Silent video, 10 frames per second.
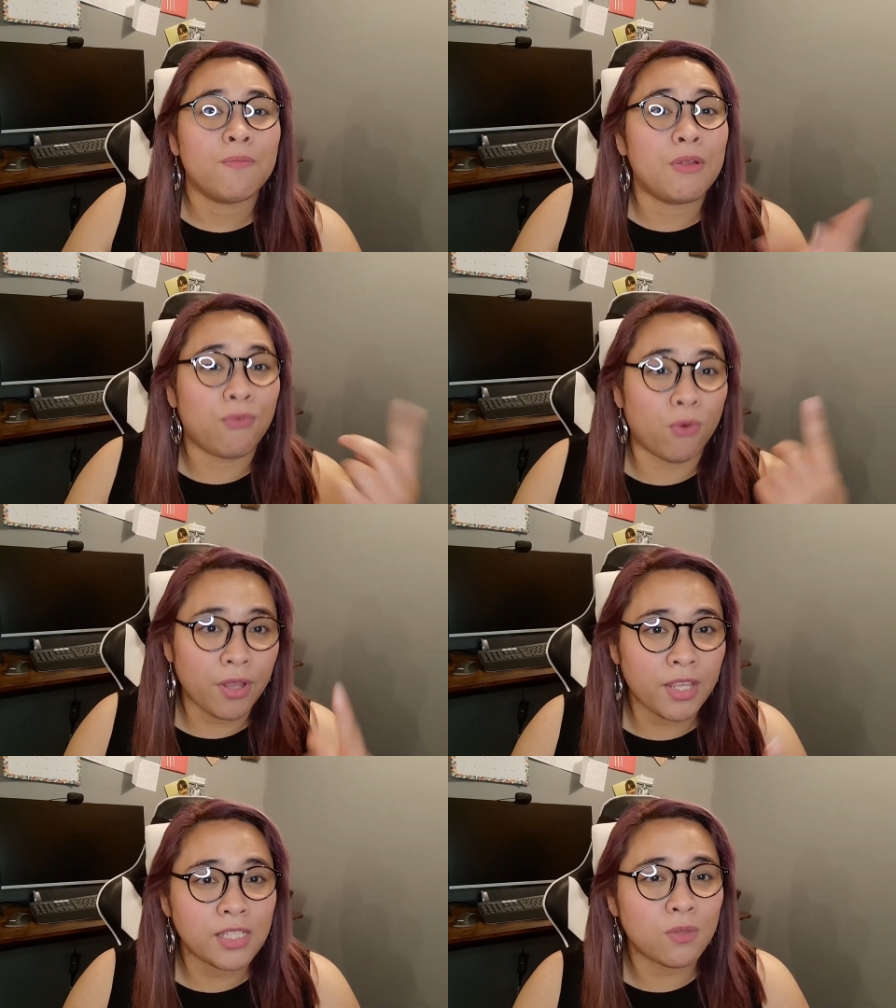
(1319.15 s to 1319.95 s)
before
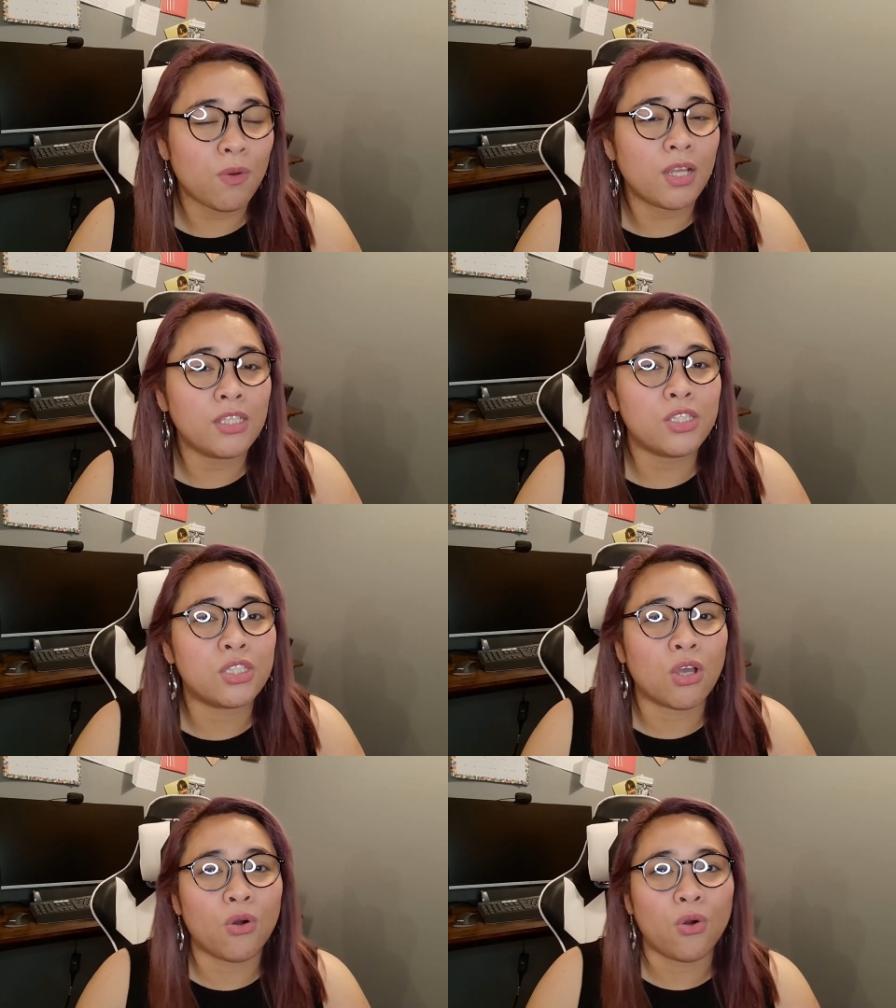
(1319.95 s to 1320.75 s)
this one
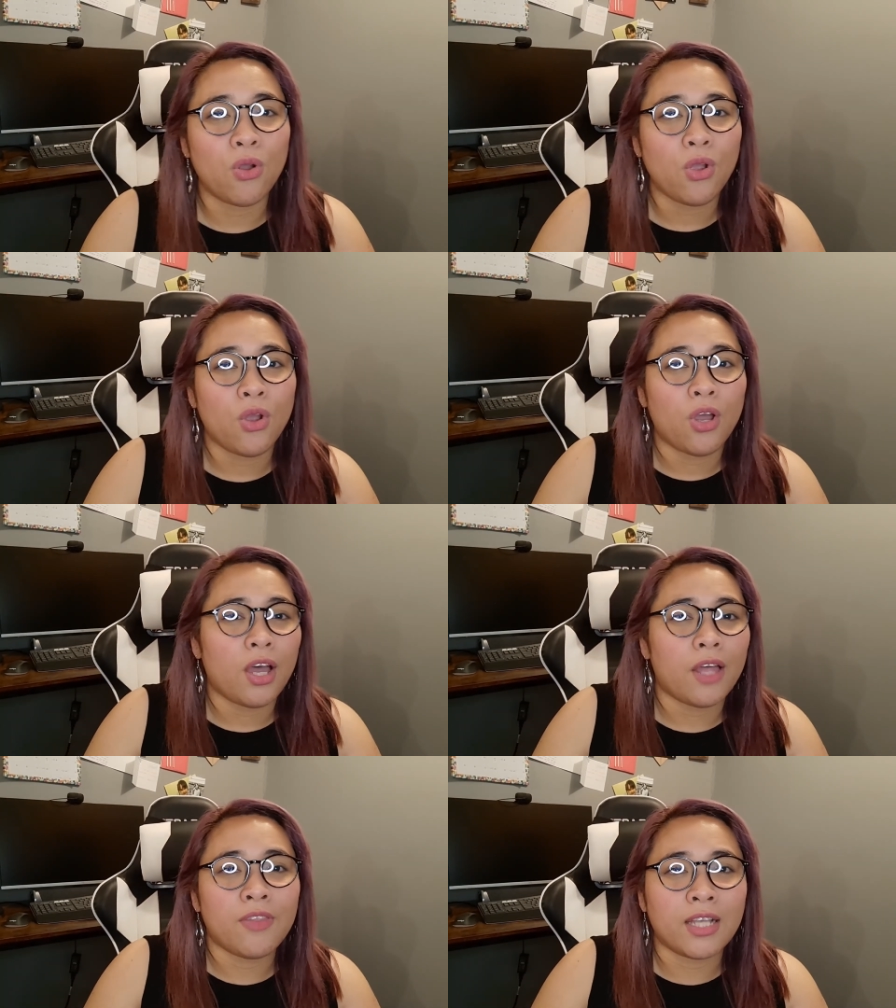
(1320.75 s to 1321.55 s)
so
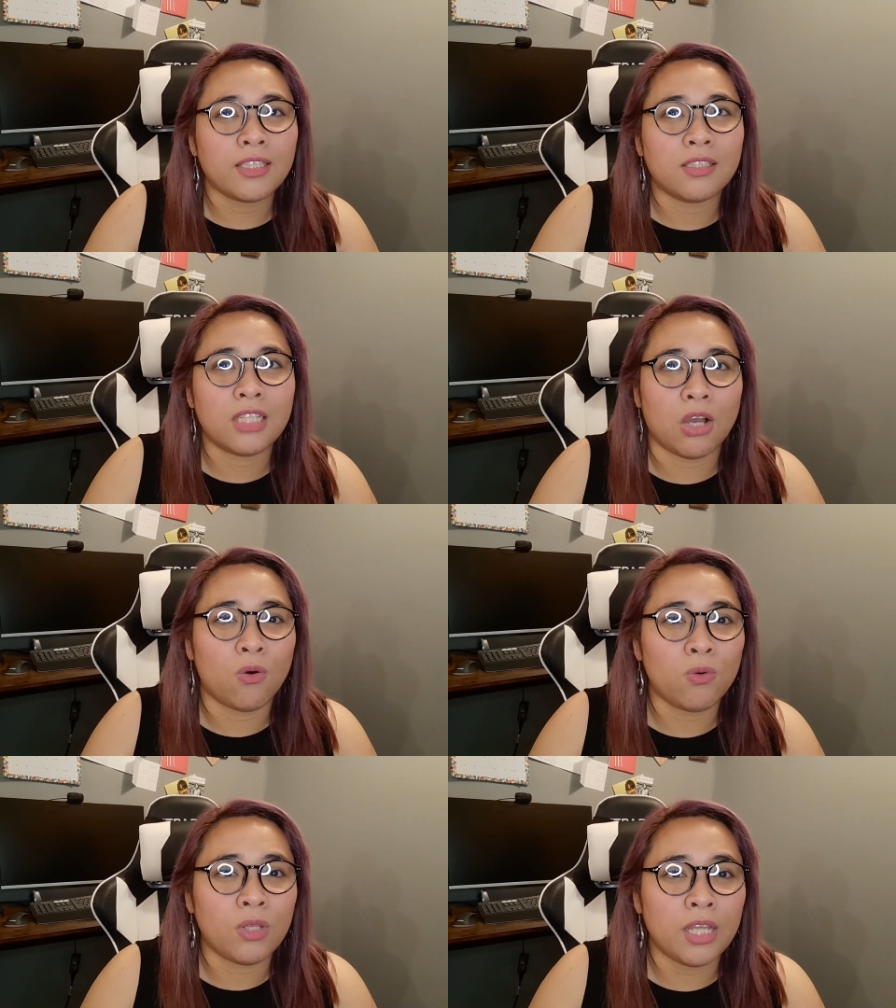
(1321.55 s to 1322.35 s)
that's the
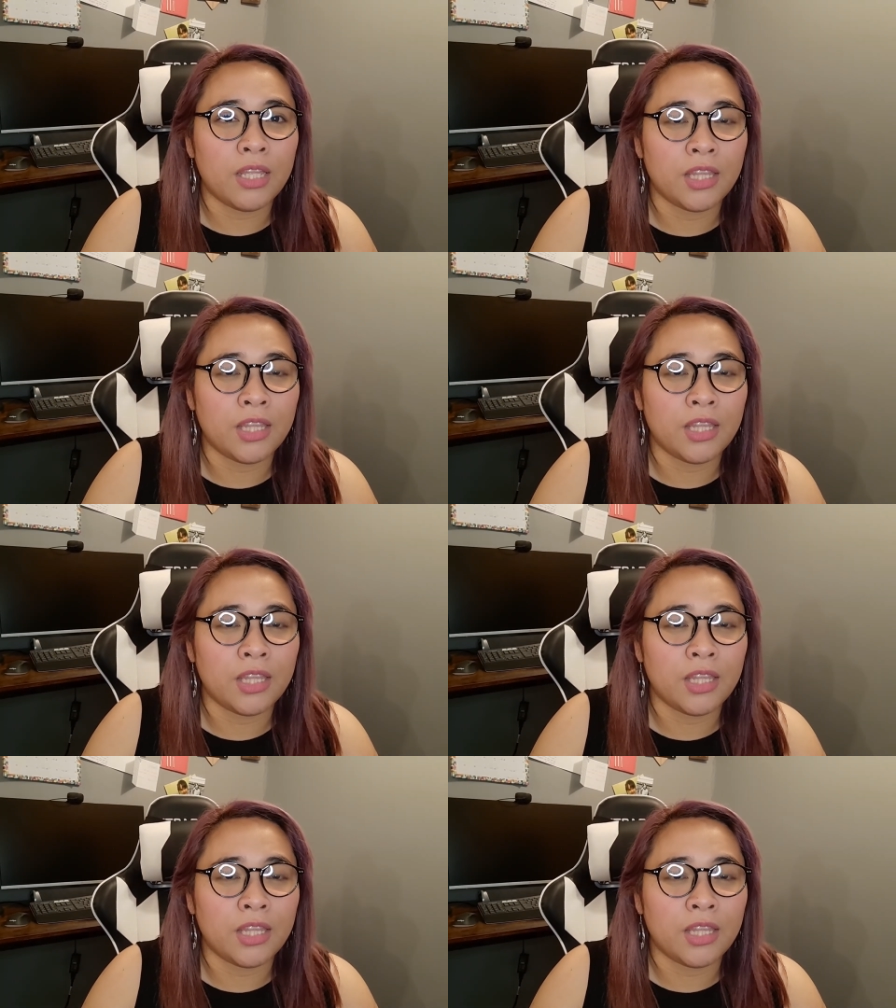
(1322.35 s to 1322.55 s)
only